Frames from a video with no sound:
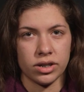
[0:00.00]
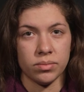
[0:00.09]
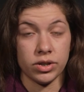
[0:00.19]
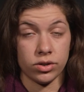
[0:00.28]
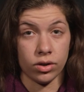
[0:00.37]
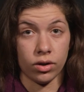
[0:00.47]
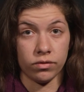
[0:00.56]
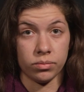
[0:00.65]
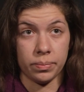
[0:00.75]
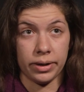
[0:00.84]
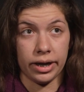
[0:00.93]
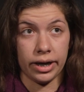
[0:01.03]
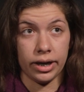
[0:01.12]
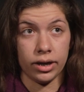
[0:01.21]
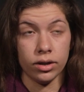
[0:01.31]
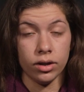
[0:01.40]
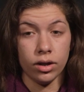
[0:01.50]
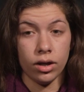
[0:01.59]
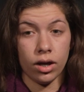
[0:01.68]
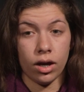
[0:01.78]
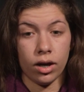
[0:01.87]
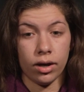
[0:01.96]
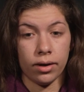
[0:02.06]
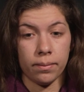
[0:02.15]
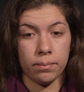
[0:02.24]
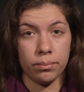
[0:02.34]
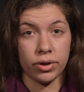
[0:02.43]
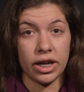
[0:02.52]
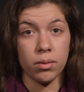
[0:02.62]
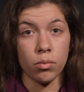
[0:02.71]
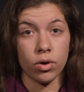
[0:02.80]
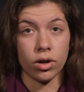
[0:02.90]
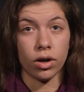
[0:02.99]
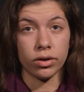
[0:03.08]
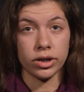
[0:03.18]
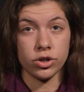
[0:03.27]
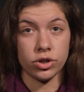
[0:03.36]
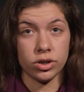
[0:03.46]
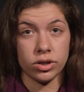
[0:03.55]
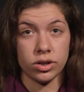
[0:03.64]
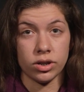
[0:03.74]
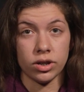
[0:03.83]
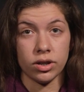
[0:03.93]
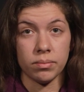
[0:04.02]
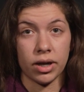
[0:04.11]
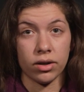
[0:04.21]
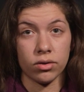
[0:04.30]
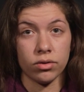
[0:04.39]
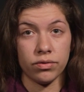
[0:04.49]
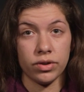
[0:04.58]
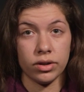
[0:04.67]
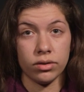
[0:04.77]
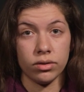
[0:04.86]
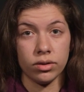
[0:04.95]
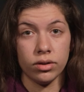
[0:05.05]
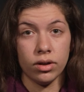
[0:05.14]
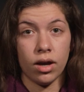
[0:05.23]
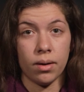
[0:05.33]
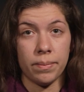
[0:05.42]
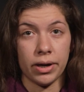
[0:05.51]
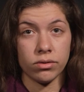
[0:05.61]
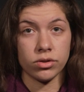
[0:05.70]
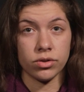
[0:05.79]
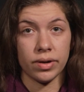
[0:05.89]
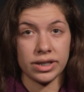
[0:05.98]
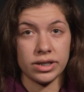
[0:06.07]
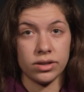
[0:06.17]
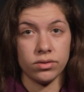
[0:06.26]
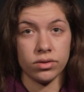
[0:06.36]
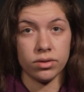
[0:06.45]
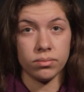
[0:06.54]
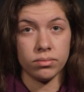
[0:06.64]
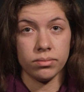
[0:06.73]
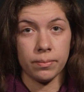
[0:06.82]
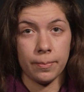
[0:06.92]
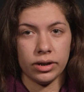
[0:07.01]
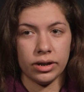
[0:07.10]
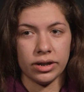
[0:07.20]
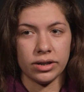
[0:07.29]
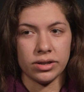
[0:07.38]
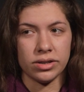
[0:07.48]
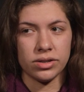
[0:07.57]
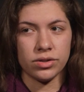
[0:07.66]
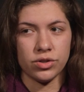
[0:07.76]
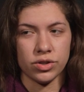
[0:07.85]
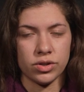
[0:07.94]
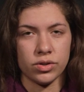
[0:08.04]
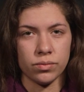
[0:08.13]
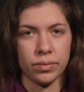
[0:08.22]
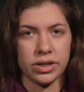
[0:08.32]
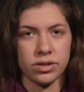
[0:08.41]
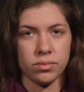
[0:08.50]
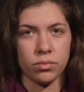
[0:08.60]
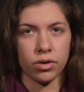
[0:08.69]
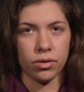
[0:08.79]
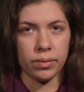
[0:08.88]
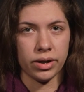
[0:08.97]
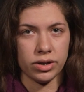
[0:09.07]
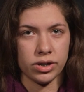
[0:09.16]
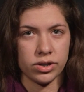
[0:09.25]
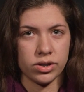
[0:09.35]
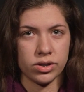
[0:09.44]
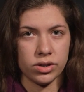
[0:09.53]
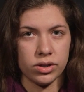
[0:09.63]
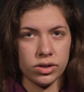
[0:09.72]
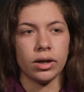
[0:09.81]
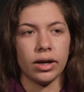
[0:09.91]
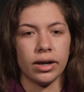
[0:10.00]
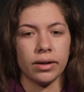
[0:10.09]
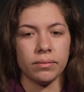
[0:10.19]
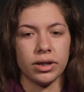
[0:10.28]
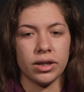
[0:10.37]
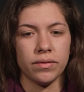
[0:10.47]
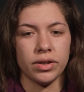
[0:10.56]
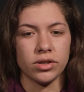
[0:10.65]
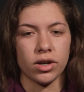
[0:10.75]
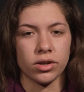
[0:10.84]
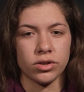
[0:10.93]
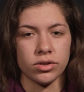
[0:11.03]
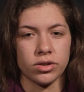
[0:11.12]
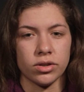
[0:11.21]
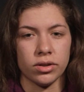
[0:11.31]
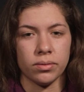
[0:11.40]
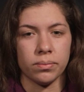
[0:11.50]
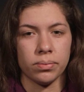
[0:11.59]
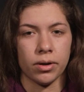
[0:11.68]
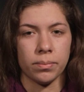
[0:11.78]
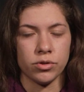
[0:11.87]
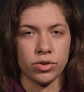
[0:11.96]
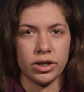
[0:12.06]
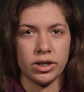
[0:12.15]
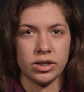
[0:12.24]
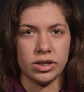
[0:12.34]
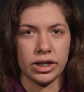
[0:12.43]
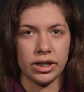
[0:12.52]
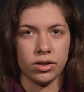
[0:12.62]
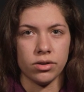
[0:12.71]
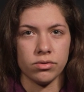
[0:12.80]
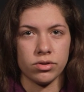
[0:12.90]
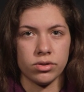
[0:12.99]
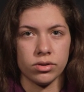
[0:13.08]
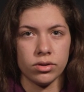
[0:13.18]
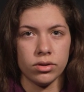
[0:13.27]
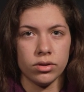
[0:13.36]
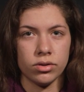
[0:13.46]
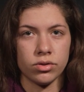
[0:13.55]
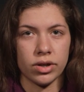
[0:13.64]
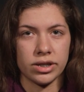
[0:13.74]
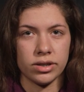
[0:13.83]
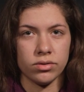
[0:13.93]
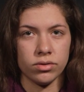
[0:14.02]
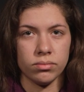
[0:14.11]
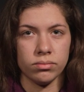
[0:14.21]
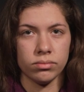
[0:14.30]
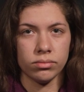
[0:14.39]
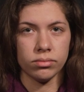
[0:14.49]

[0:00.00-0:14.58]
can be solved by um, bringing more knowledge into the medical field about Tourette's syndrome and just raising more awareness, um, giving doctors the proper training to diagnose Tourette's syndrome.